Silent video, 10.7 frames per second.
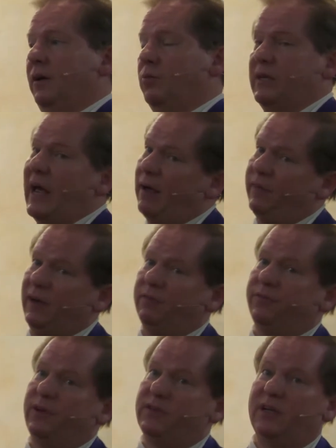was heavy in
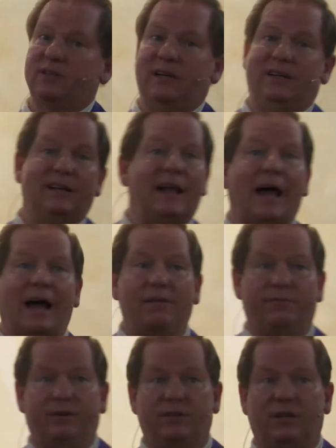physics. I didn't have
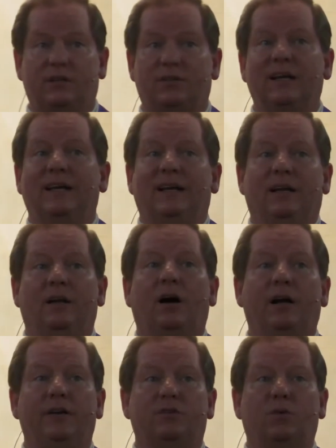physics in
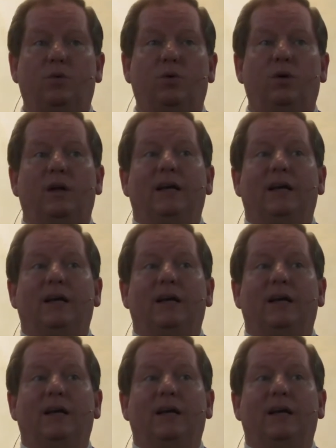high school,